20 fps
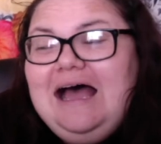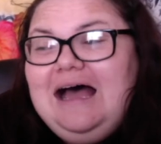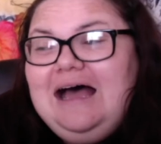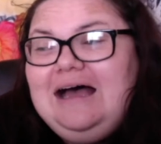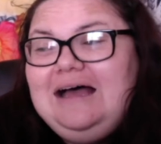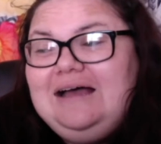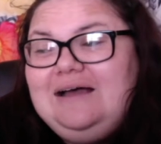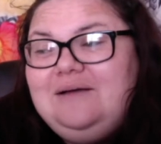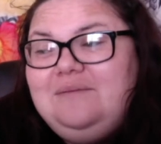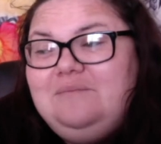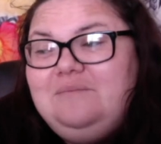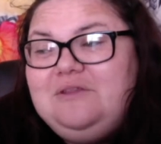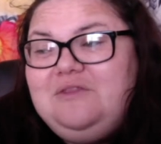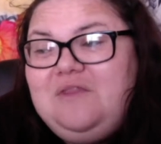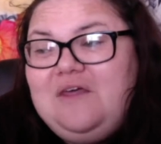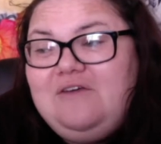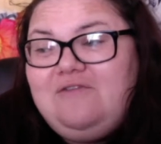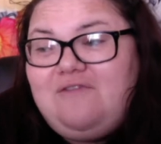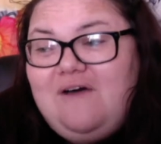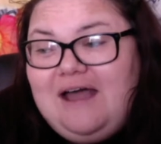Um, but
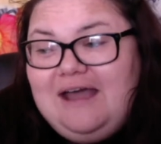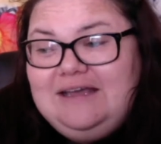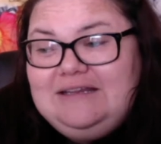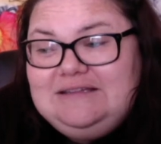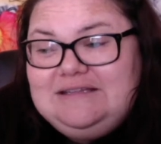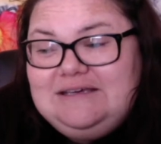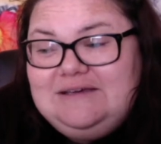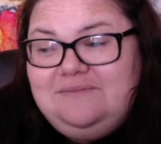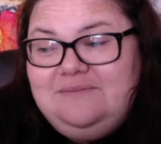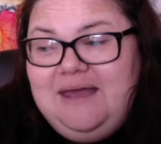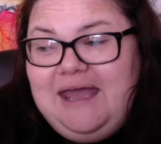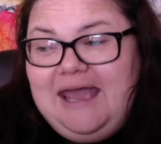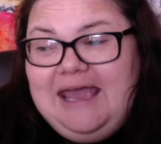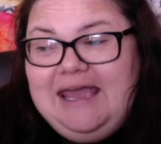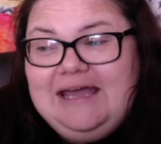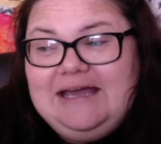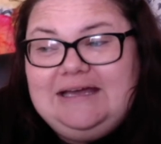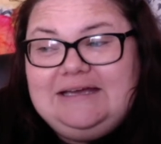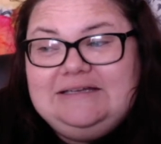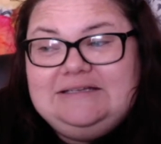they find them
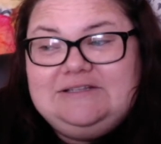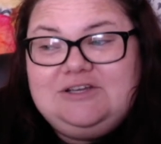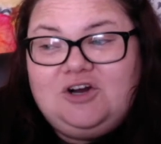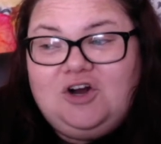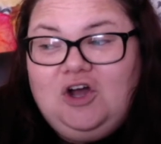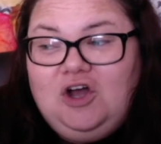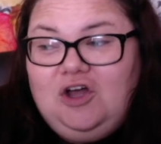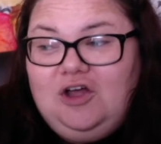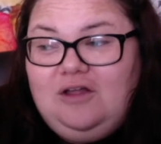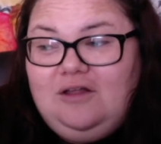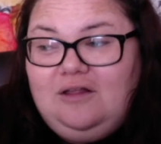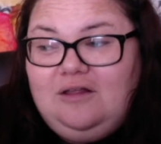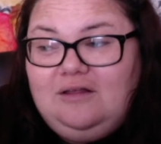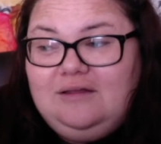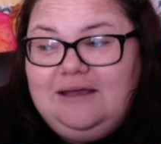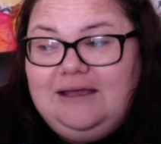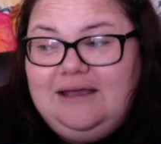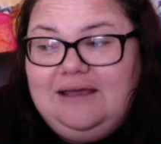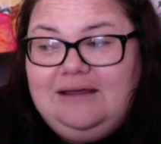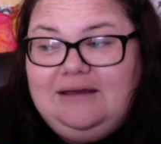and they're all
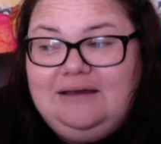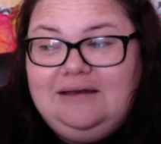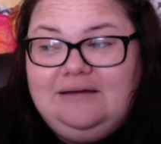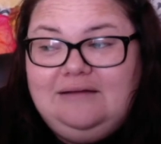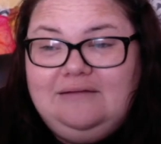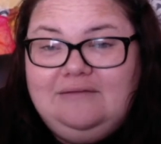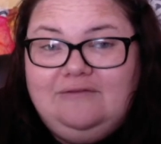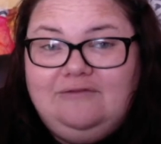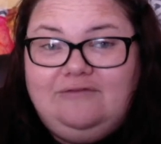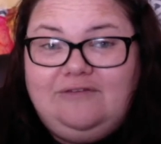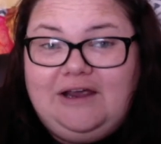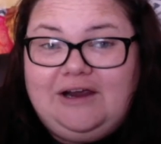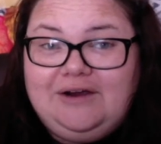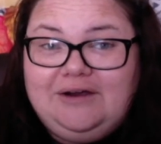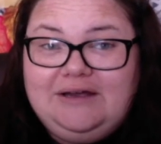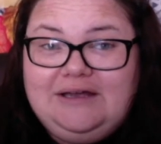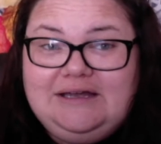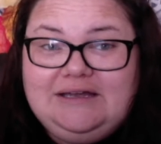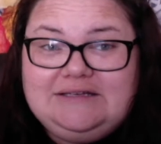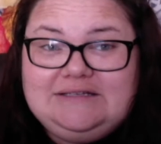in
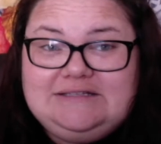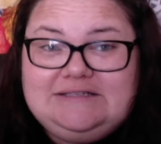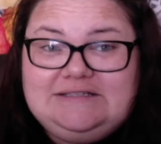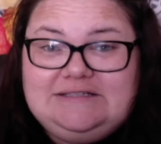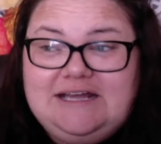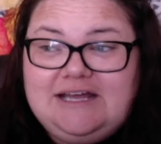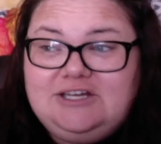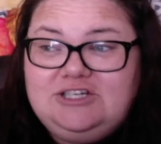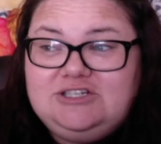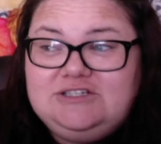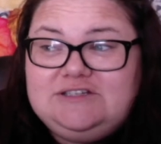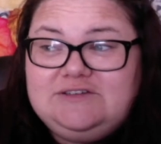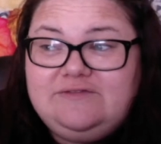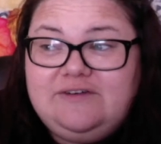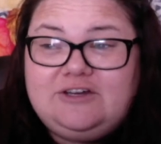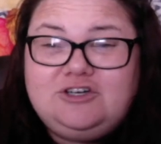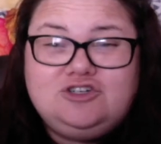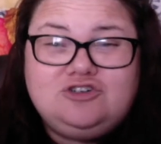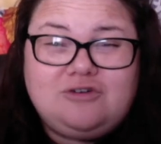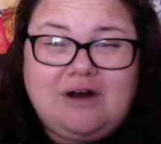various stages of
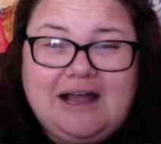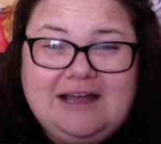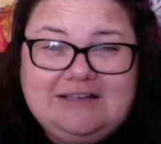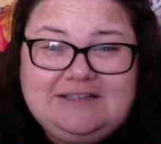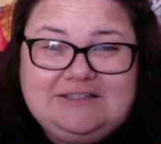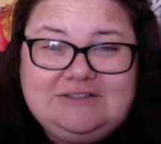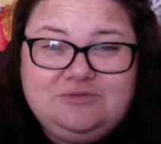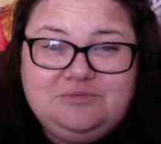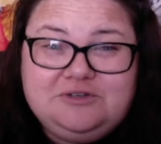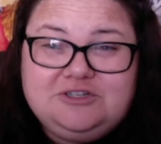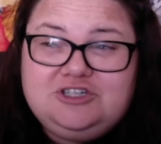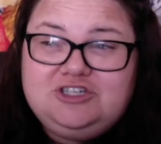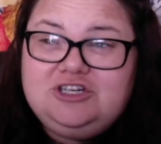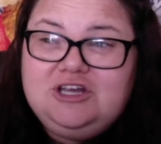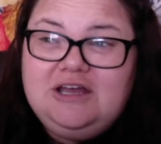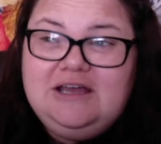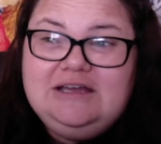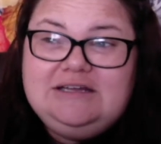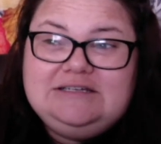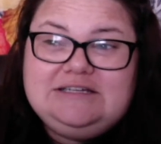undress, which
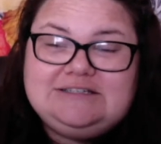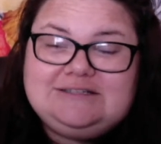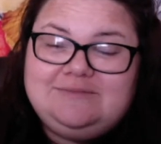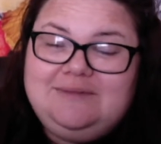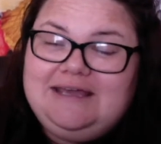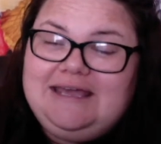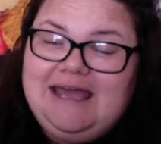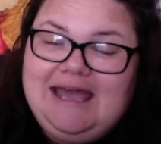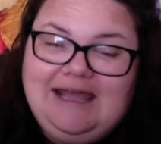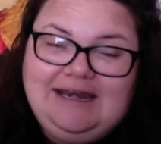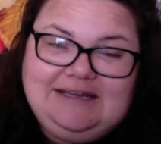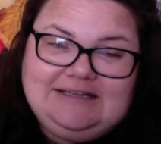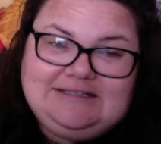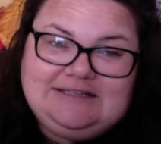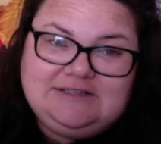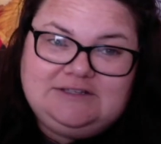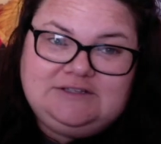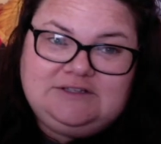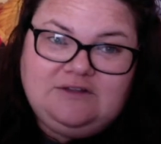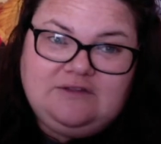doesn't make any
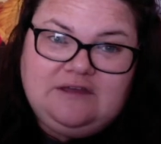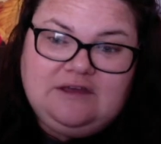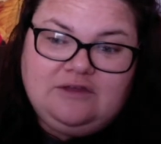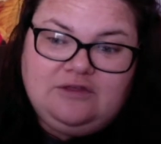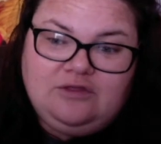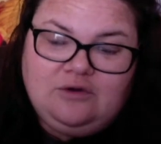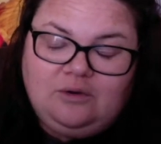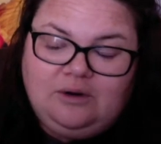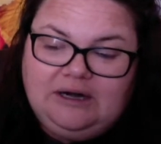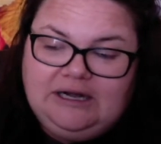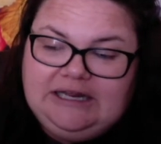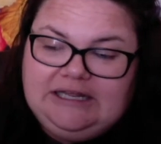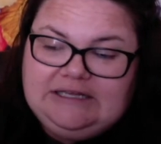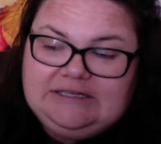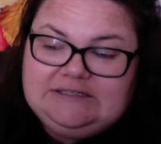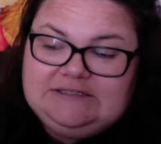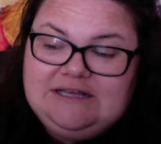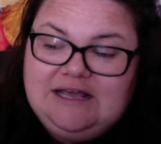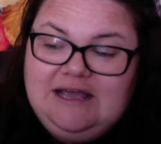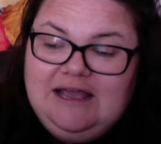sense to the
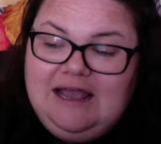authorities.